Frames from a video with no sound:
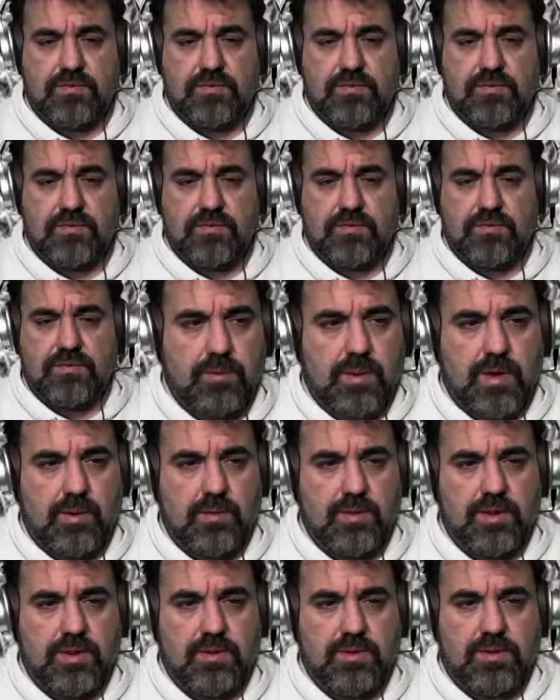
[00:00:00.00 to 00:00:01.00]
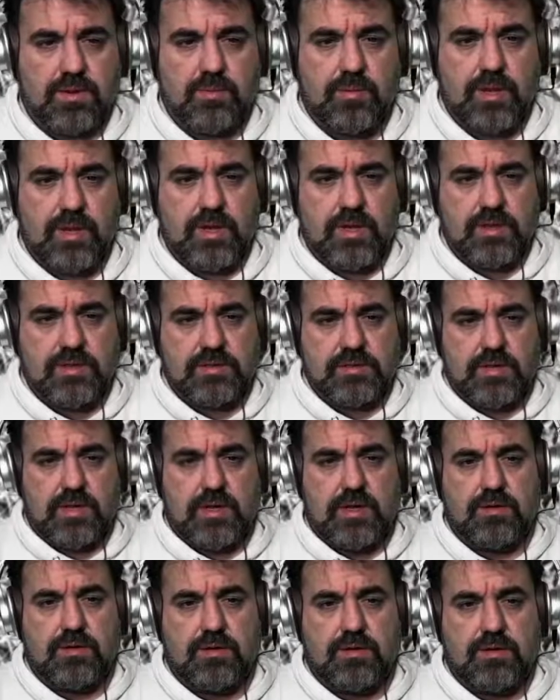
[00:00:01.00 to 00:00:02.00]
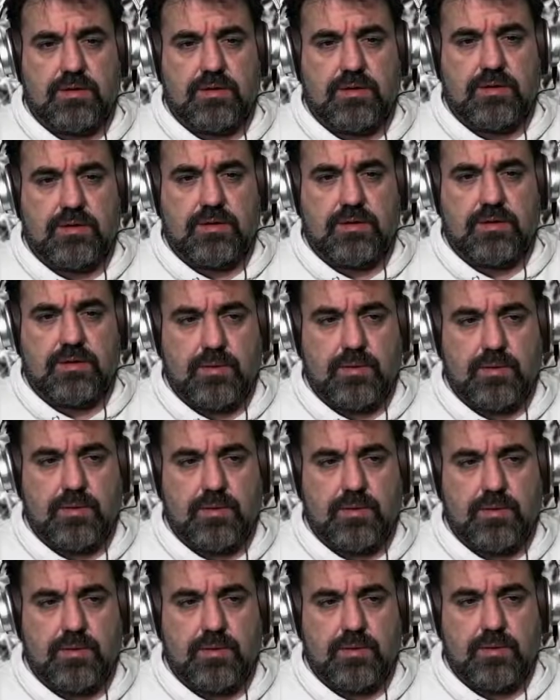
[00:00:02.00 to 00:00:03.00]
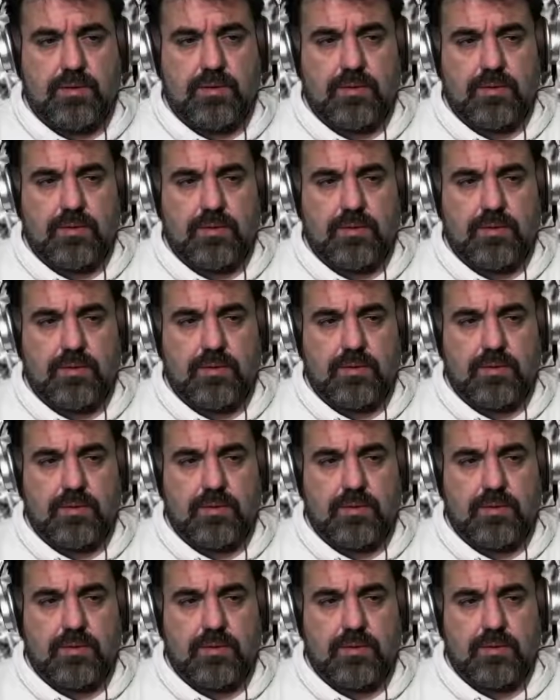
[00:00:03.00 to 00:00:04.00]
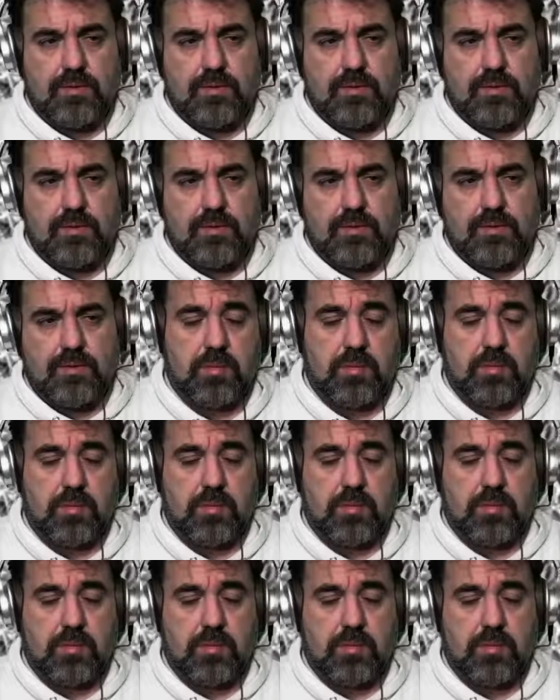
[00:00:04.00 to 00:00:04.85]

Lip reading: I've met with other comedians that have, multiple comedians, not just one or two, but multiple